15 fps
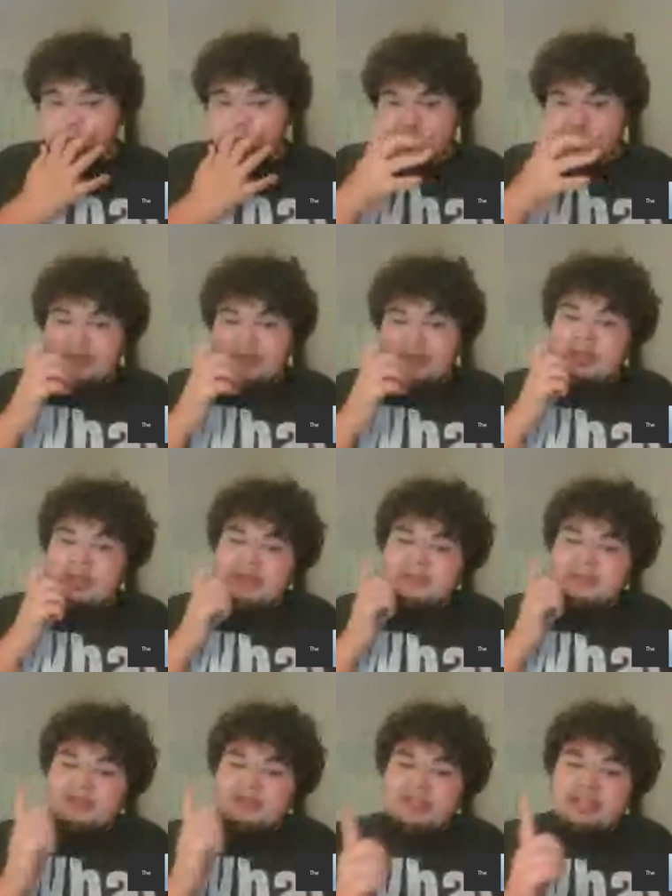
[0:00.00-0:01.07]
but it is
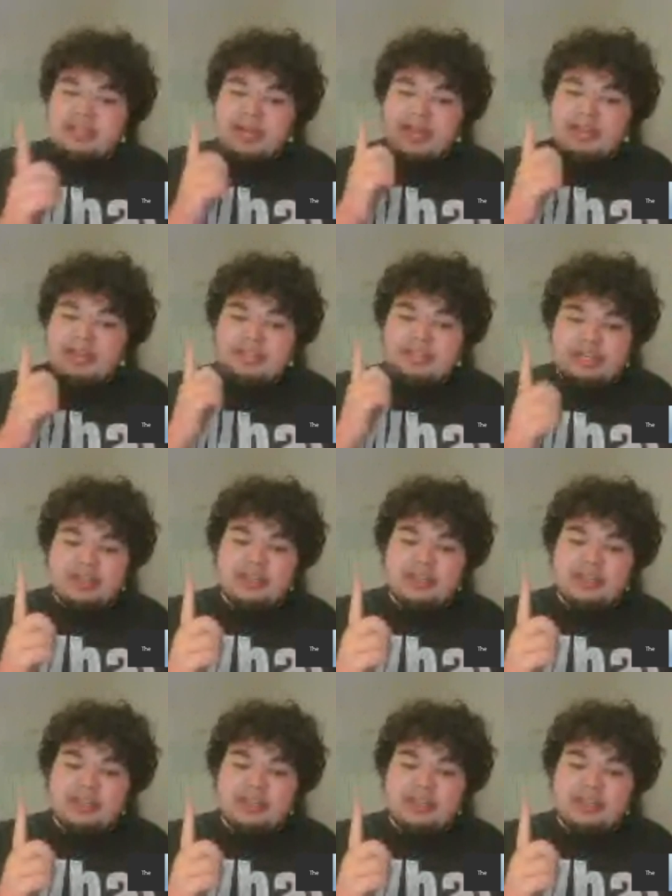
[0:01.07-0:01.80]
a neat idea.